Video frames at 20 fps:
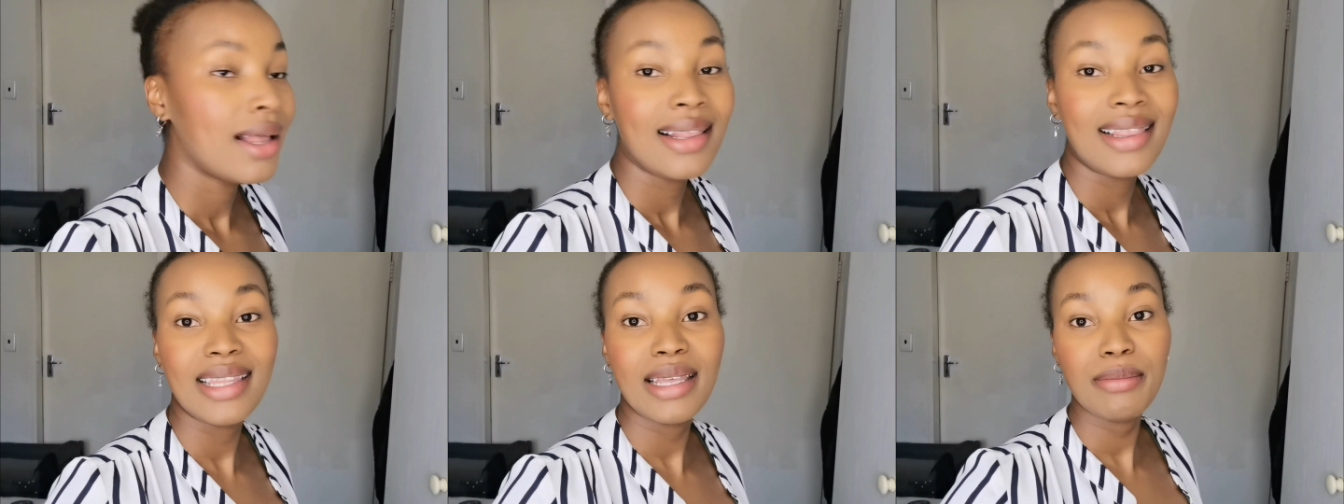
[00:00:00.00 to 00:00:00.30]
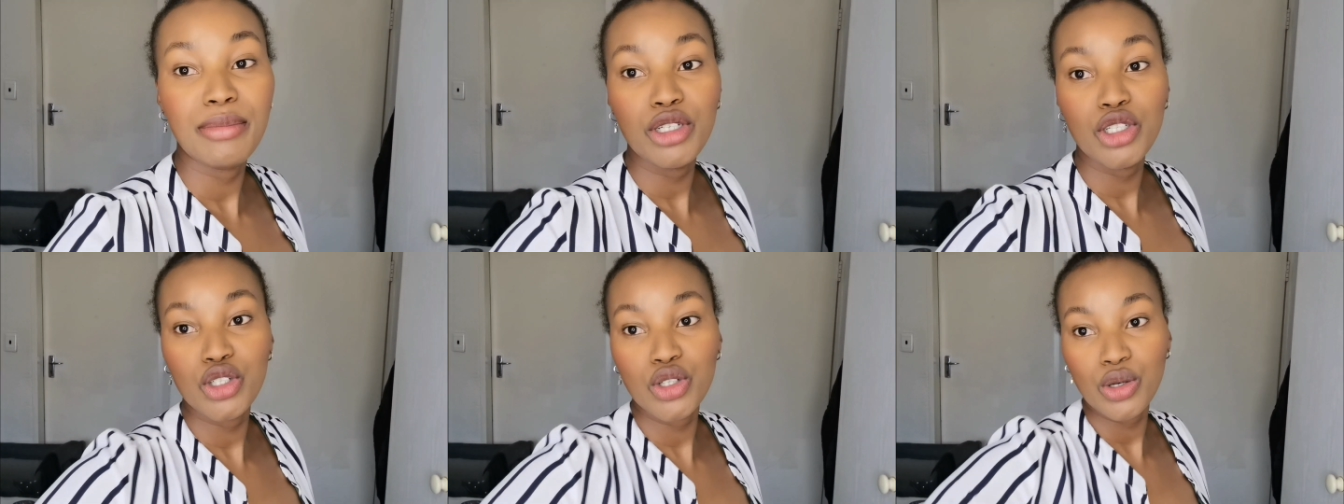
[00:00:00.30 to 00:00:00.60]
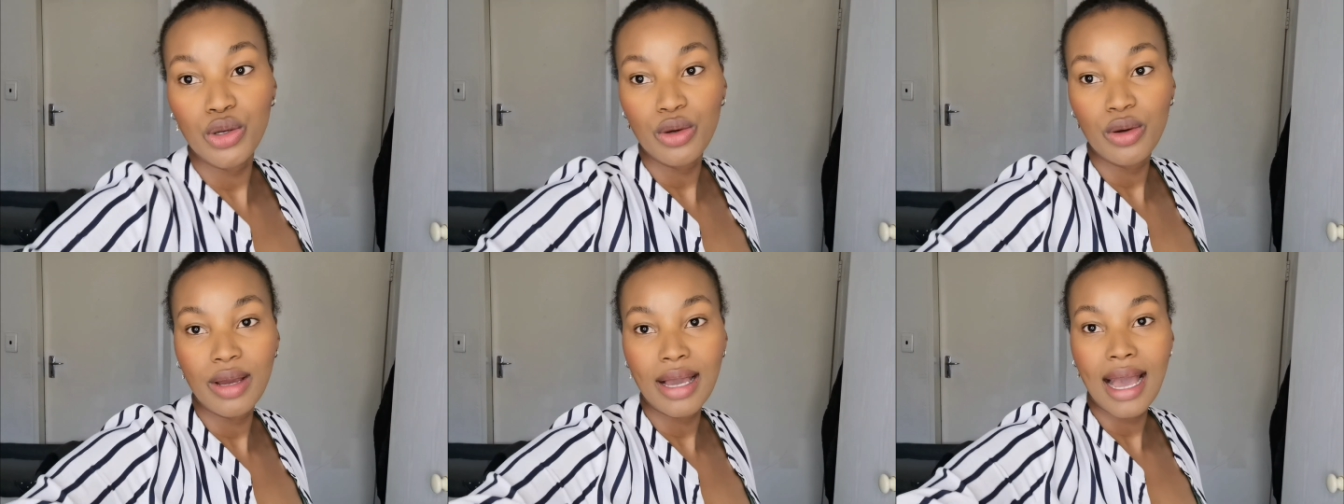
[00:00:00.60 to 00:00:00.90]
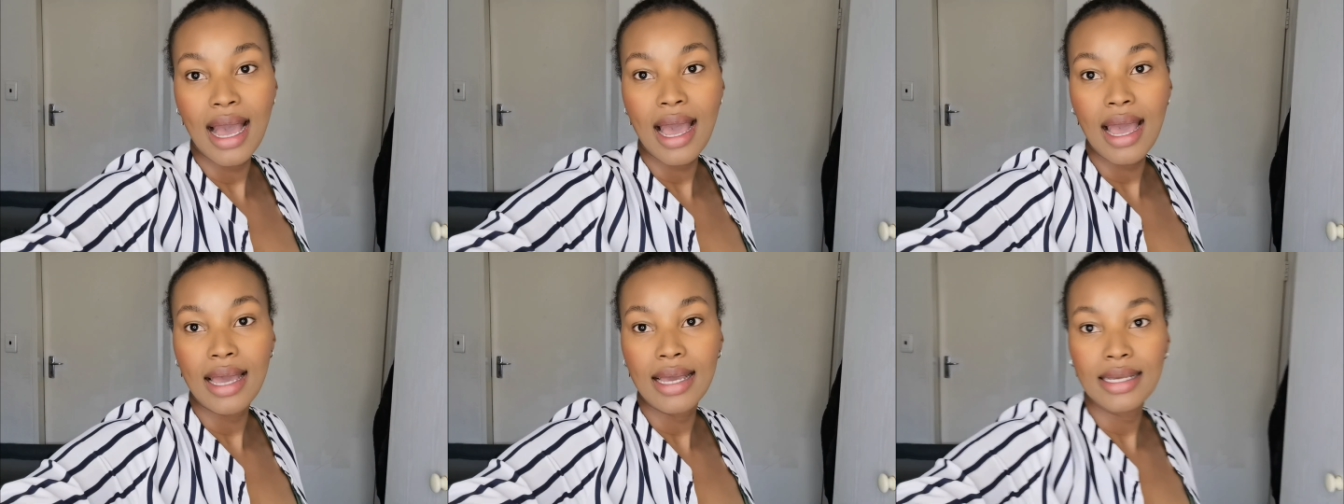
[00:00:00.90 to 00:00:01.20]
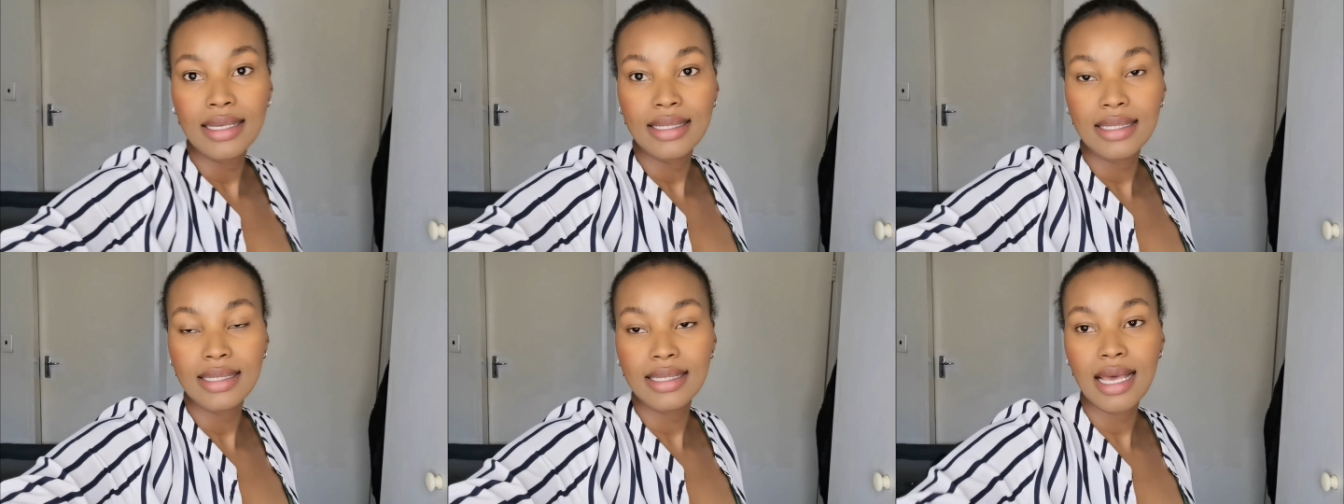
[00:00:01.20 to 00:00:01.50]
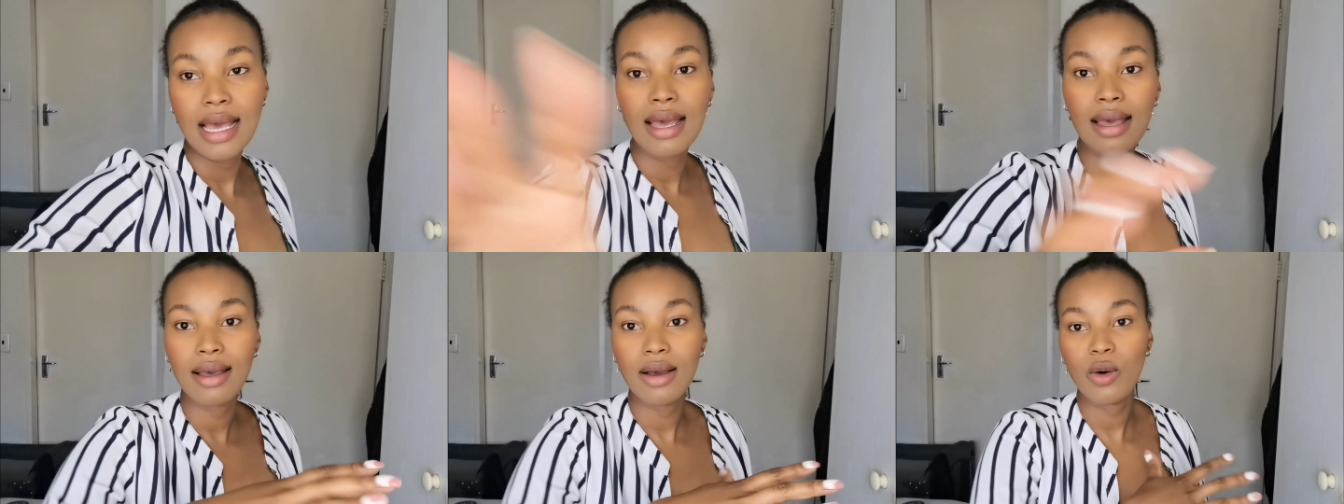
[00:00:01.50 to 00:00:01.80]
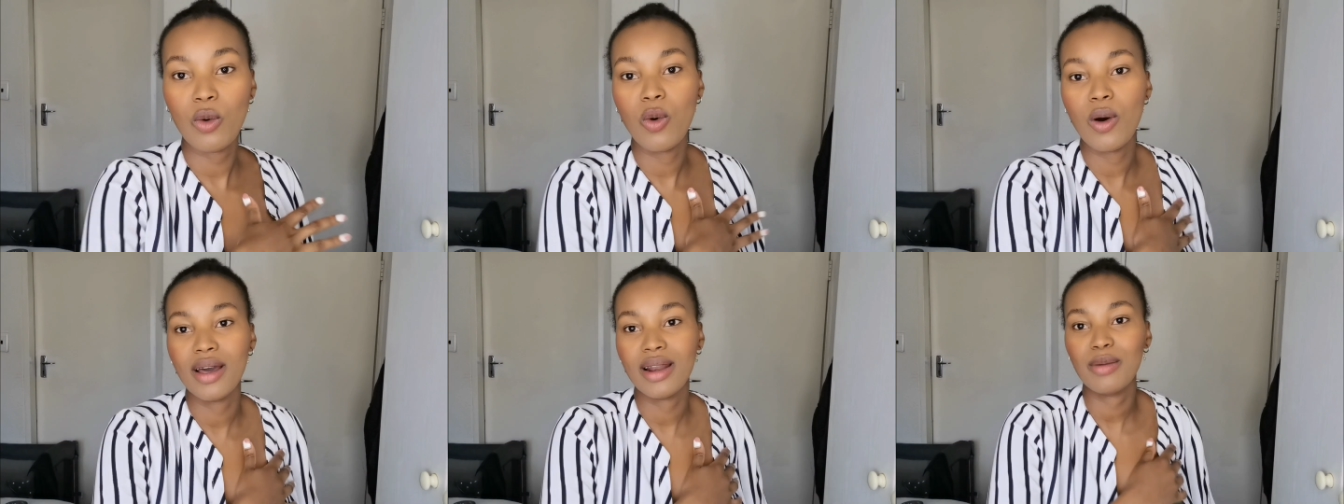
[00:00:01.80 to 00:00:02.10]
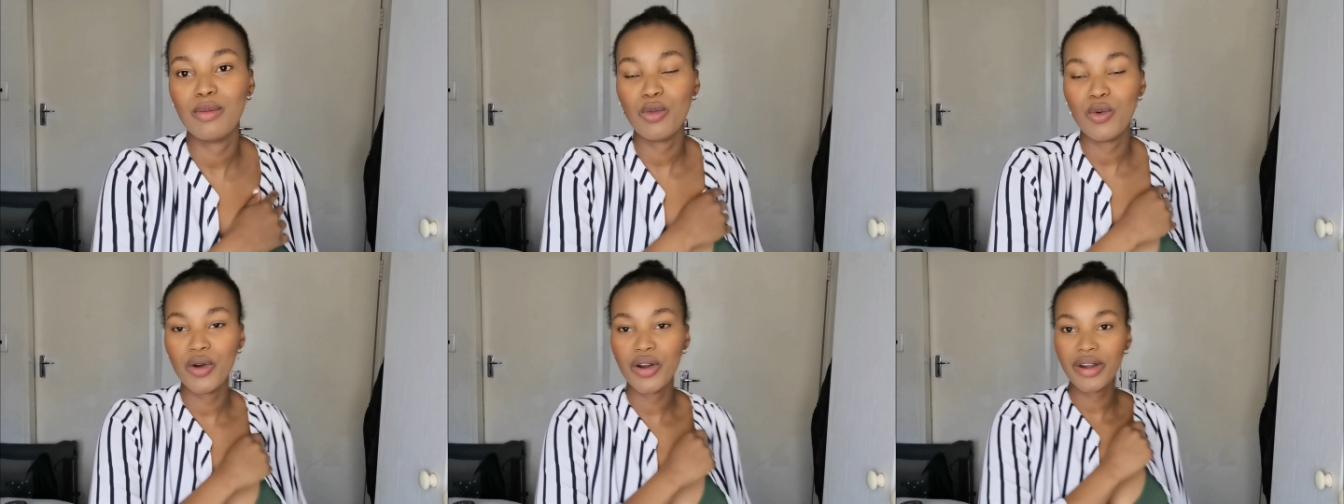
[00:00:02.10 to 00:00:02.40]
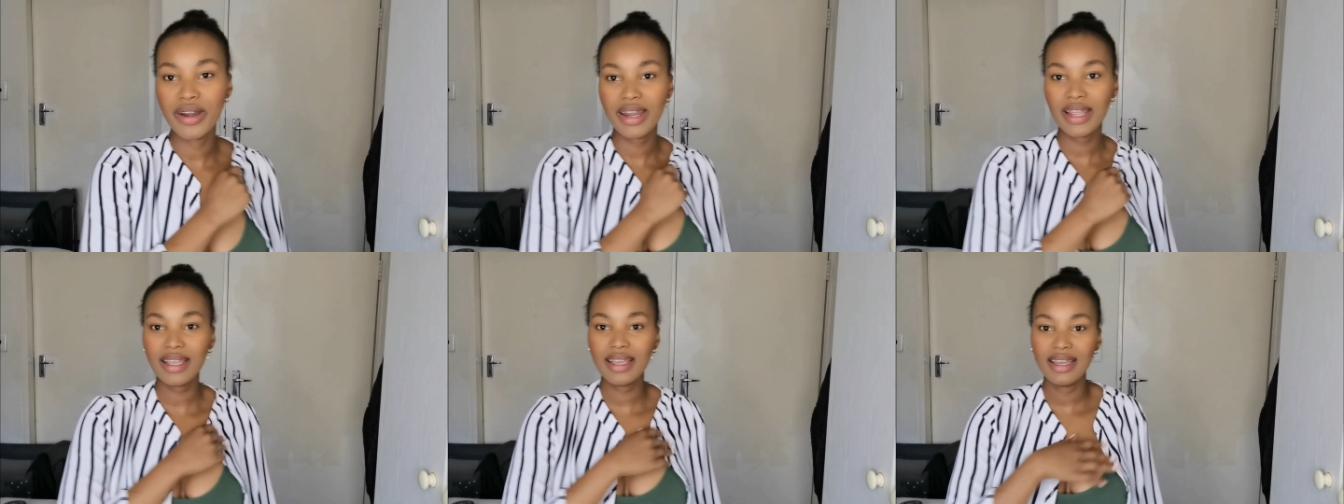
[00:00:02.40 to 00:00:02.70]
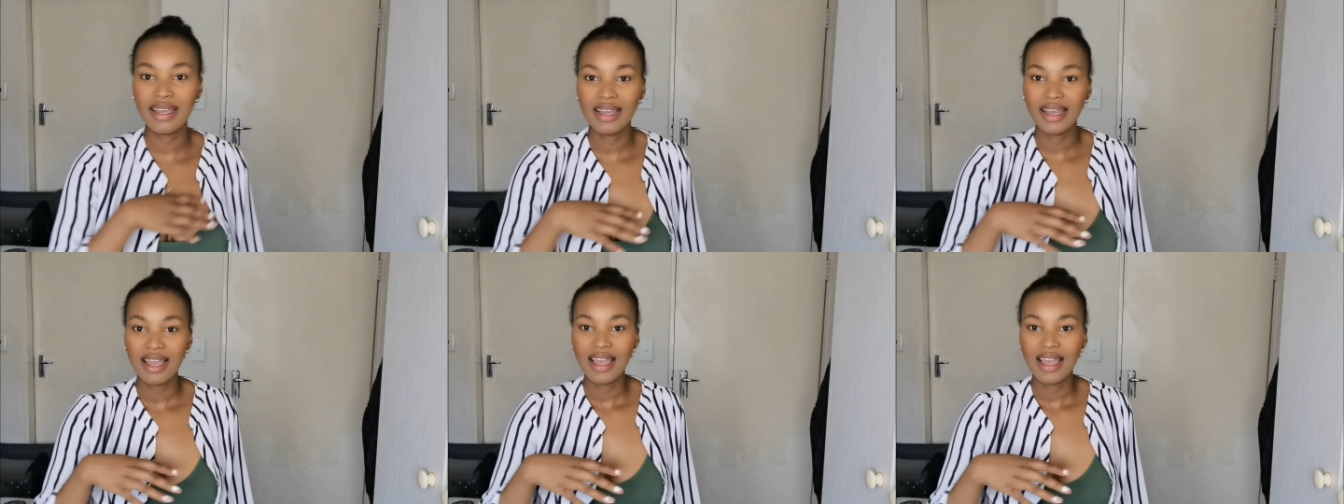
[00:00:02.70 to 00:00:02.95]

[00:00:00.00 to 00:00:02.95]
Let me show you guys what I'm wearing.